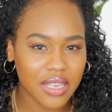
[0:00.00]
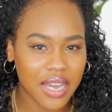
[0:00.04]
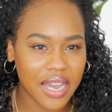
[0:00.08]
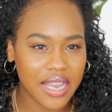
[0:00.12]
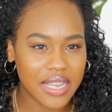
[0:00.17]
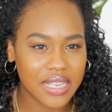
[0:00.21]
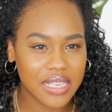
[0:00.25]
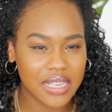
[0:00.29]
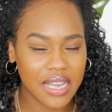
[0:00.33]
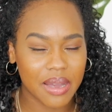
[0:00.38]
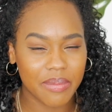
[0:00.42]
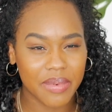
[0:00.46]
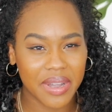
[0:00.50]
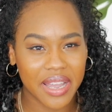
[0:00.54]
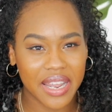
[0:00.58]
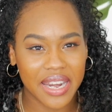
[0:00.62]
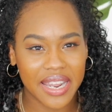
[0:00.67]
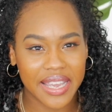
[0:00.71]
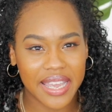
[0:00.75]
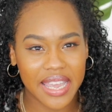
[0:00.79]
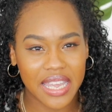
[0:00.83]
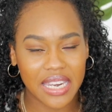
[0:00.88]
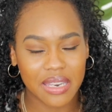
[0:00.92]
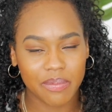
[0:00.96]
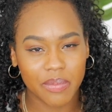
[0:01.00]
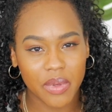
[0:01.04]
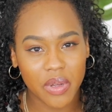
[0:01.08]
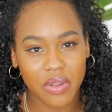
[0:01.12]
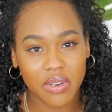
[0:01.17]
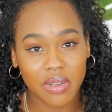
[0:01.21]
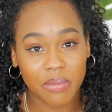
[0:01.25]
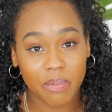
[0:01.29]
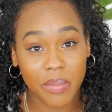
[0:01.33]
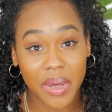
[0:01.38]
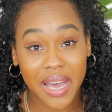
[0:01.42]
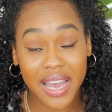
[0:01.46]
I'm gonna get any build
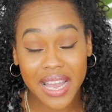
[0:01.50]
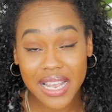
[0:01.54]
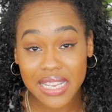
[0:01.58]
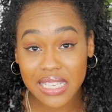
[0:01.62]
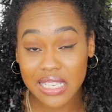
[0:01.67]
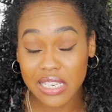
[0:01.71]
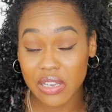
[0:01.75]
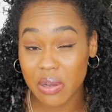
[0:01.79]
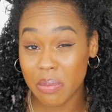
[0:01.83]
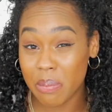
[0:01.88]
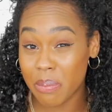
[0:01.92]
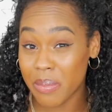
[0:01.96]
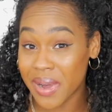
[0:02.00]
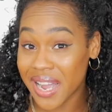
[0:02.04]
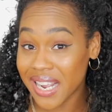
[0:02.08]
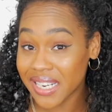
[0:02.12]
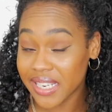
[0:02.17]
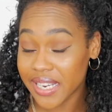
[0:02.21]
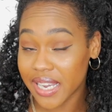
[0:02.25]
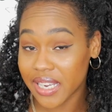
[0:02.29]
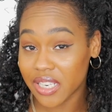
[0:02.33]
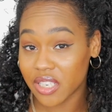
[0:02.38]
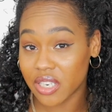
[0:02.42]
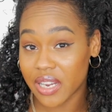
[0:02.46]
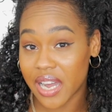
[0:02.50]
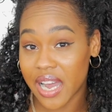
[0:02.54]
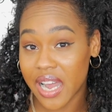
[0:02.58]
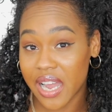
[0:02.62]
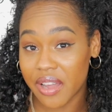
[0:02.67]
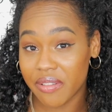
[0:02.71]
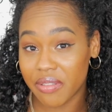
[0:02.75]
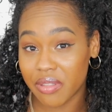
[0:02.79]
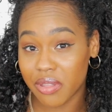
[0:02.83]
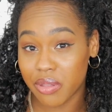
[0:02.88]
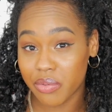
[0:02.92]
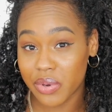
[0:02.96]
up. Personally, on my texture, I
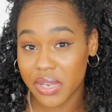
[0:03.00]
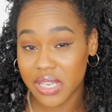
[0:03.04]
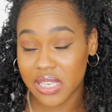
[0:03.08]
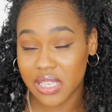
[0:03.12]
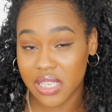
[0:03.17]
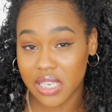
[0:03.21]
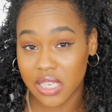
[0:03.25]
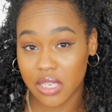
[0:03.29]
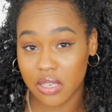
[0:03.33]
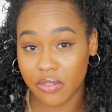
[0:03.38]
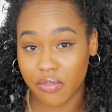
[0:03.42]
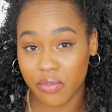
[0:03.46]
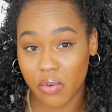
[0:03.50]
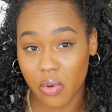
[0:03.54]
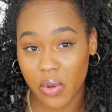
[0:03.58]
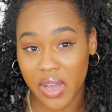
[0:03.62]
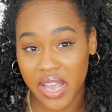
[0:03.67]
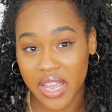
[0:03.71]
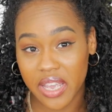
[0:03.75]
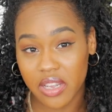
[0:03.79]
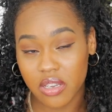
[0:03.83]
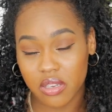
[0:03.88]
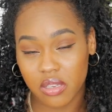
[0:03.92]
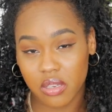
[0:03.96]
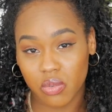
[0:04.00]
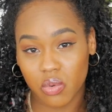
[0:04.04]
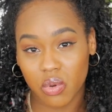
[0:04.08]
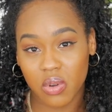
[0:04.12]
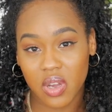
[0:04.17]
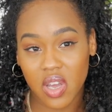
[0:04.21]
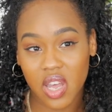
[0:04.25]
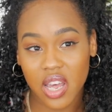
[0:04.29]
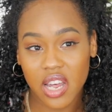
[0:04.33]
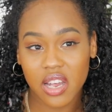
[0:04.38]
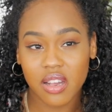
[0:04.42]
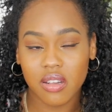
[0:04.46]
have 3C to 4A sort of
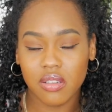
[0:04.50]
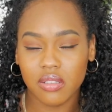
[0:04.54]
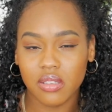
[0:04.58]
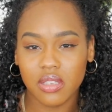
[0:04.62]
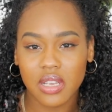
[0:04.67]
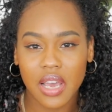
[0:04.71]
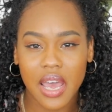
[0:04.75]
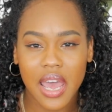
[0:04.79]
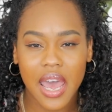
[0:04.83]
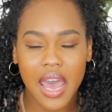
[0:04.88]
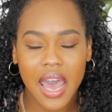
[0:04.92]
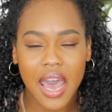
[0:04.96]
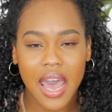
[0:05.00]
curls,